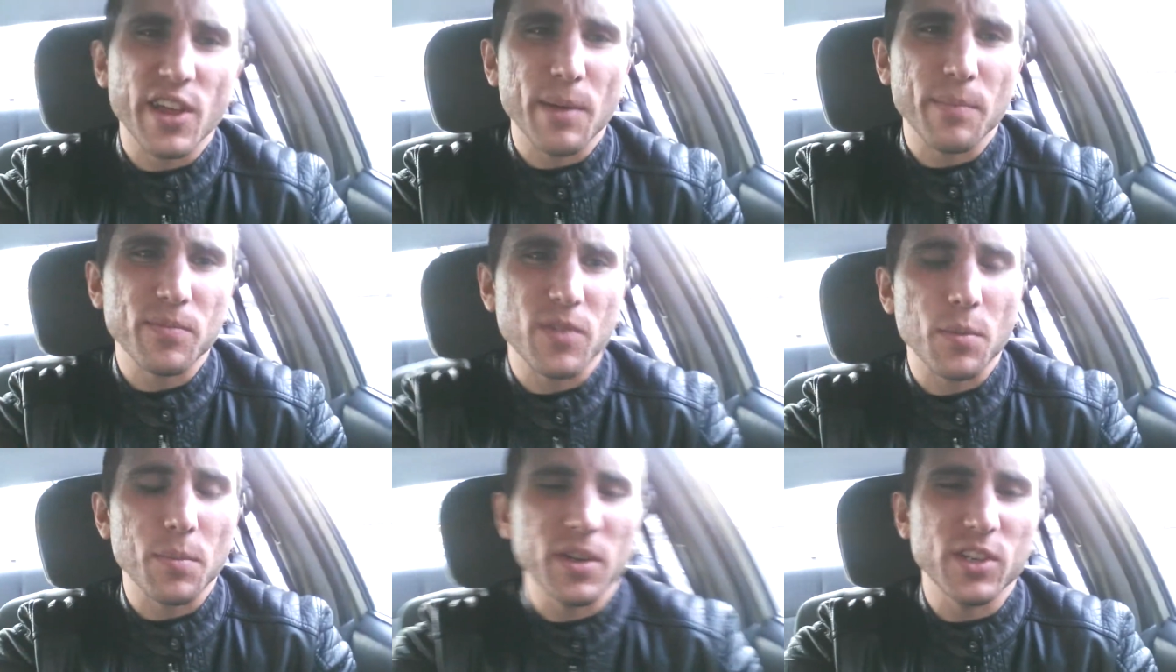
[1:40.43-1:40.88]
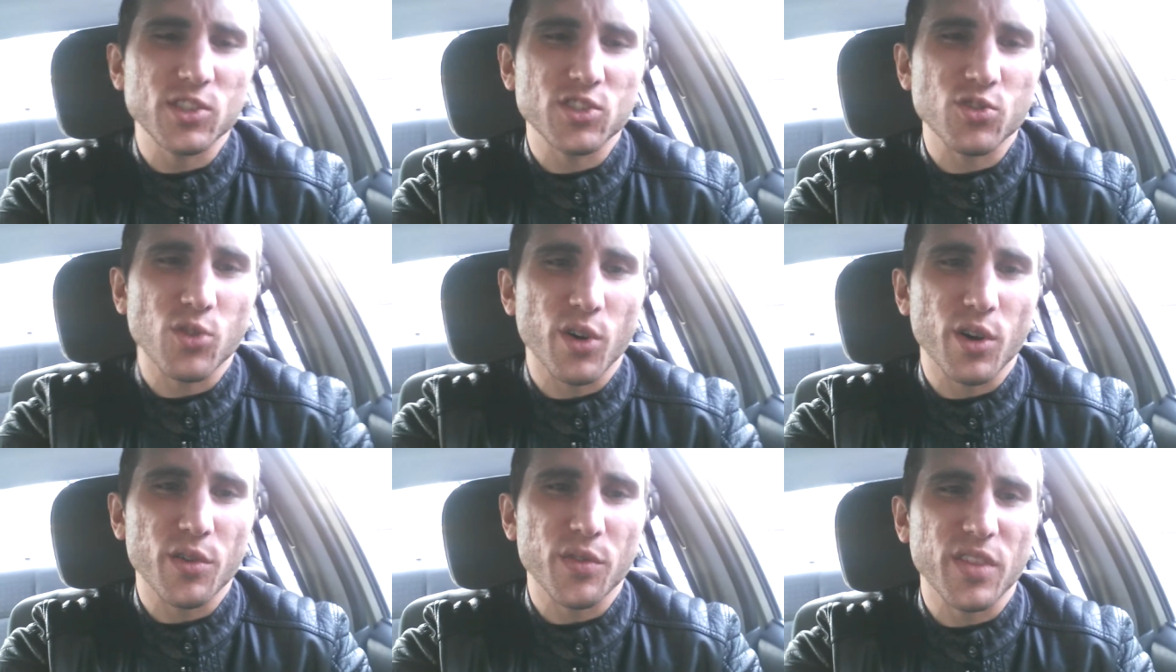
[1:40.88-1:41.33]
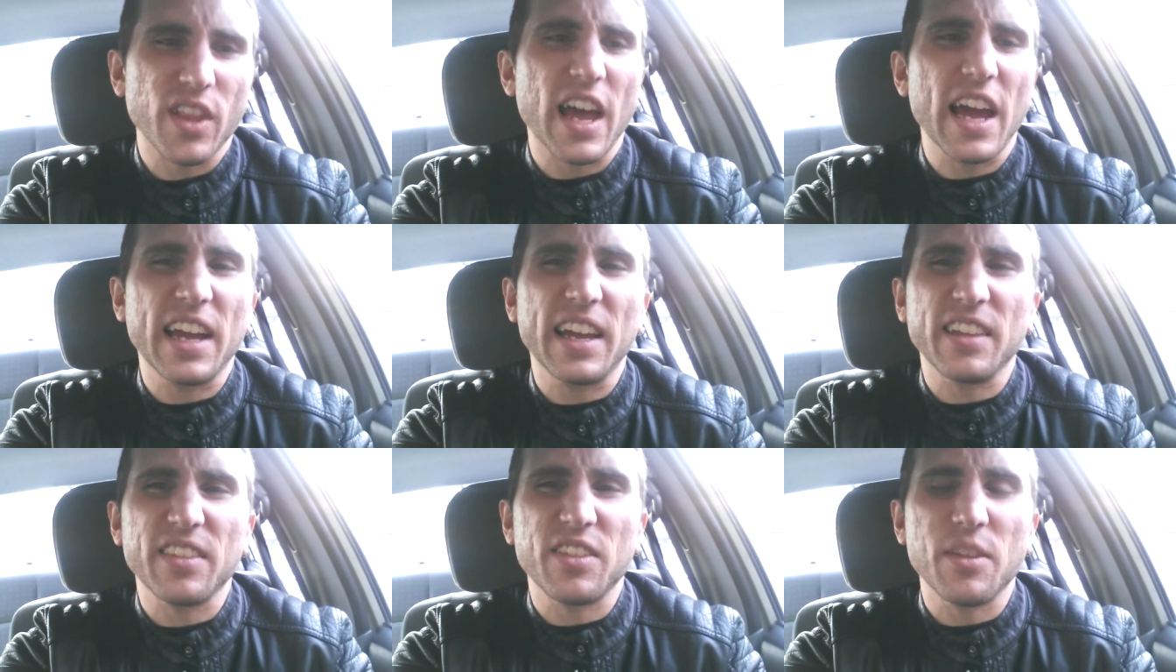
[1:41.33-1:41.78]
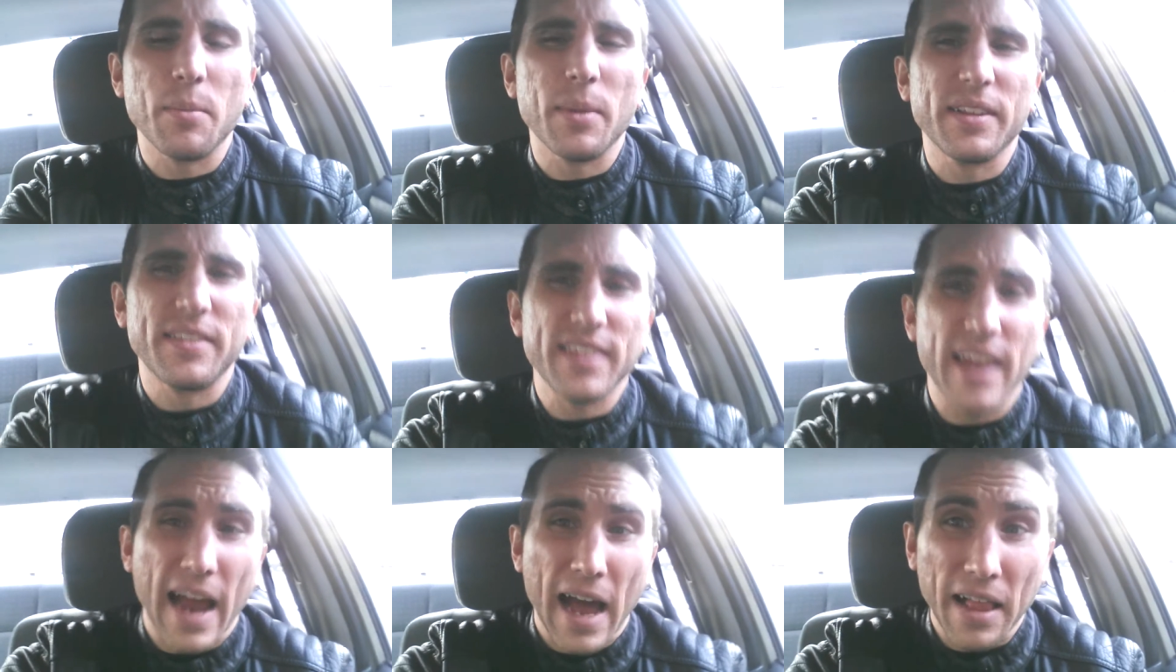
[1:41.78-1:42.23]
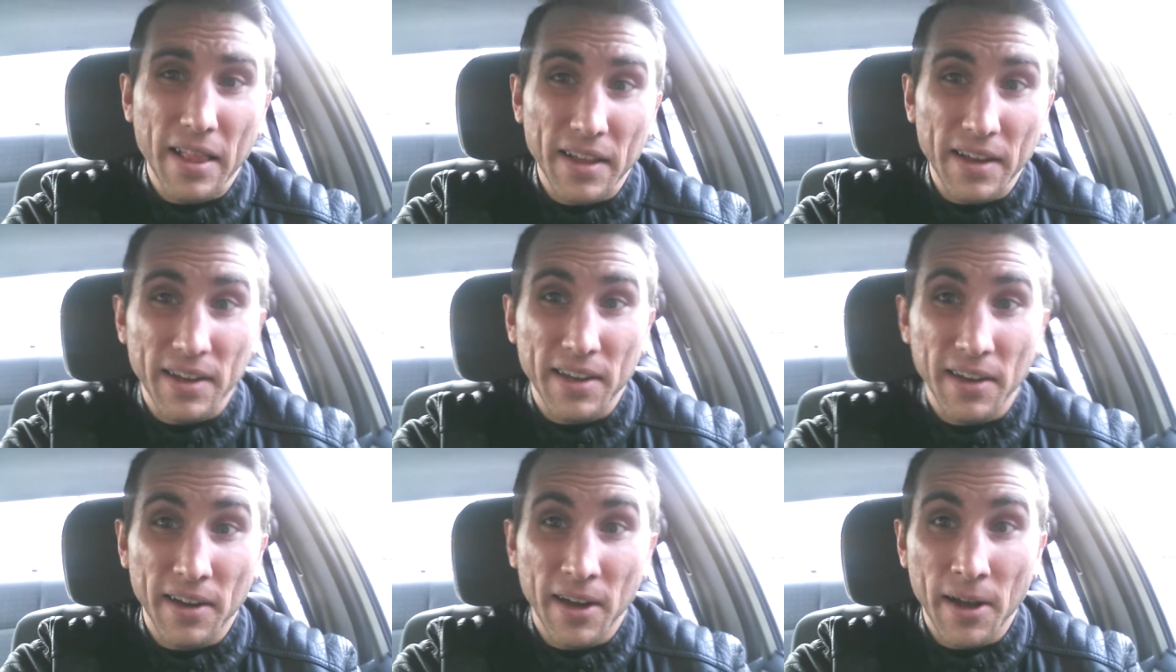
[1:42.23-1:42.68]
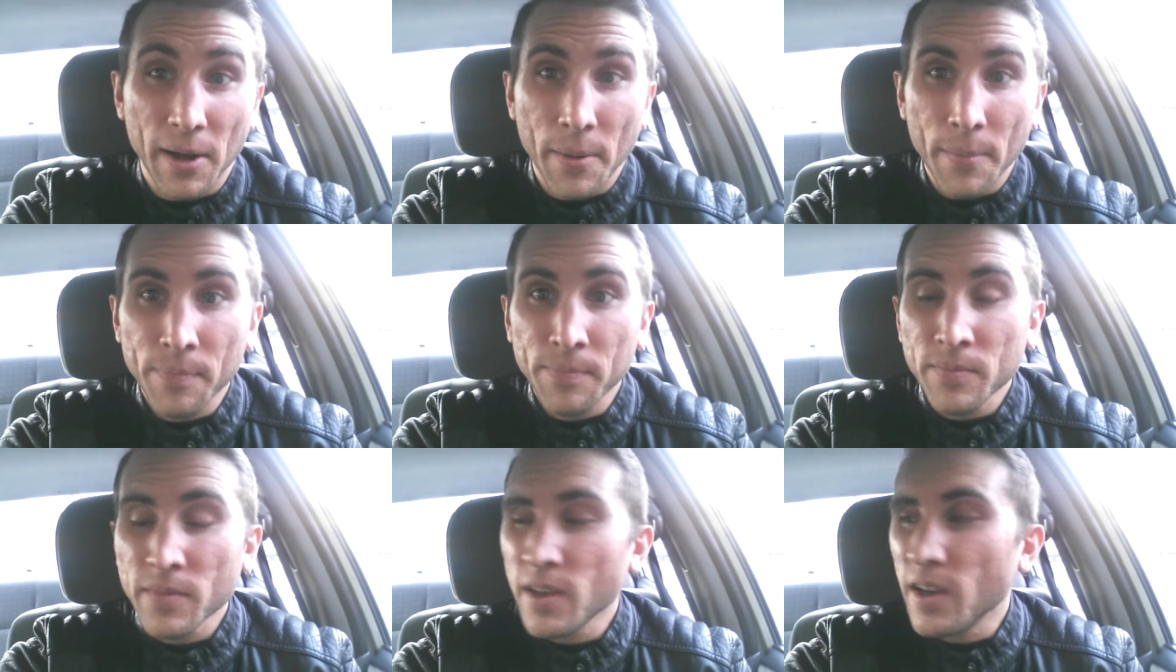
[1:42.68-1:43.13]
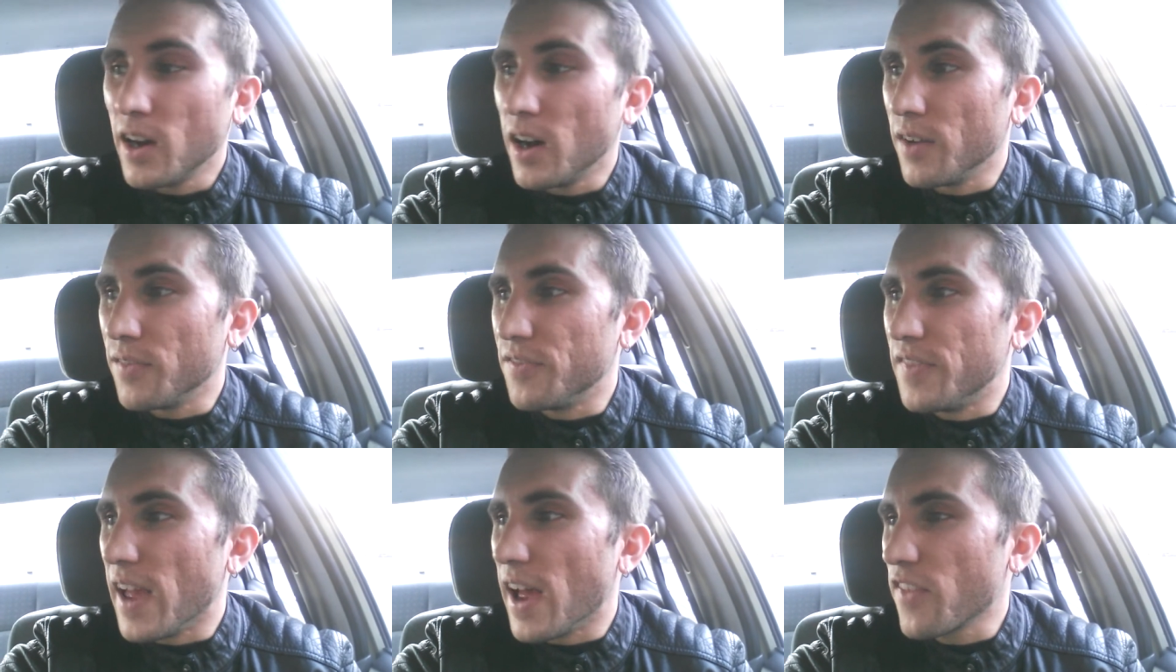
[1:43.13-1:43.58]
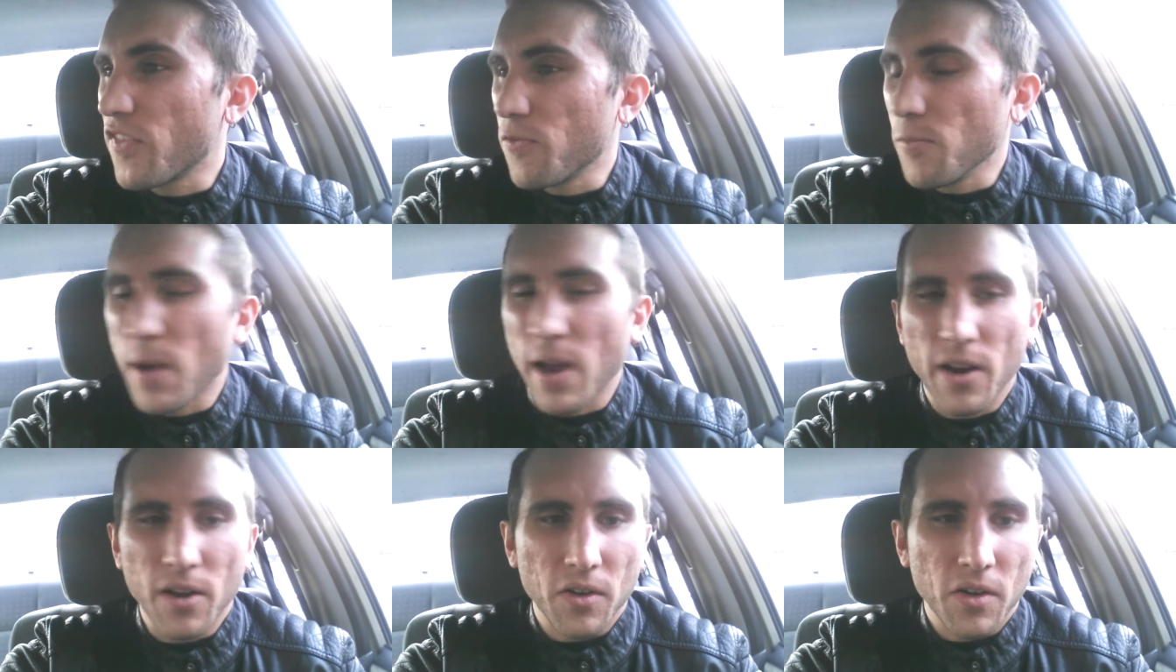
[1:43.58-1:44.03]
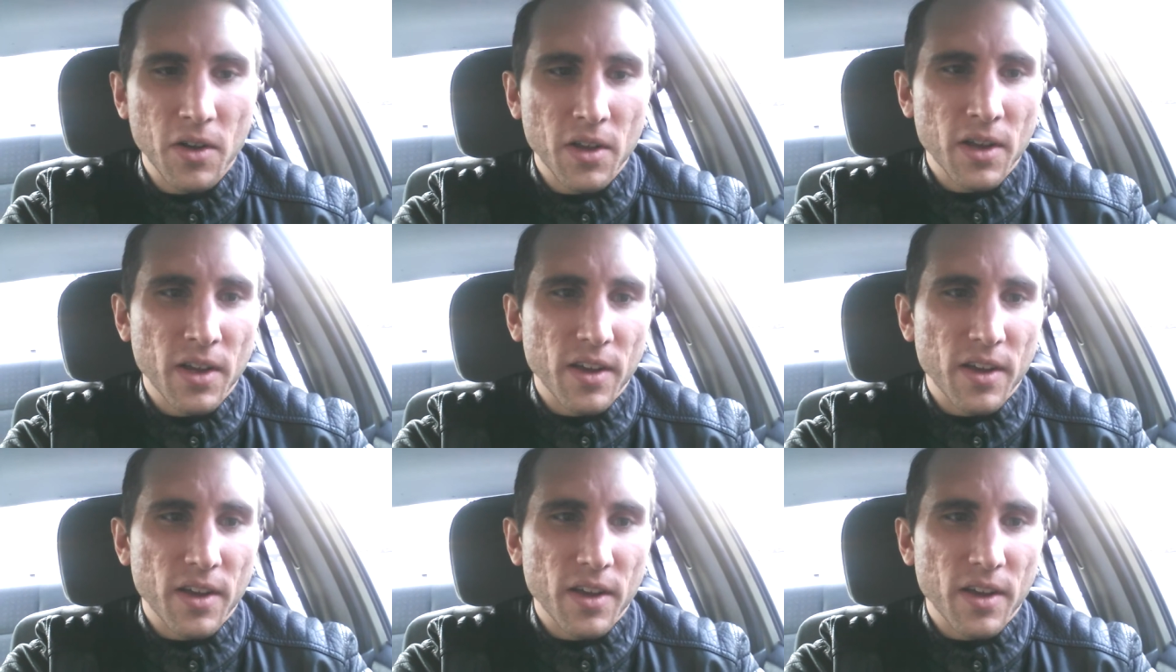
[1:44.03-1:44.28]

them to be sort of like the Metallica of death metal.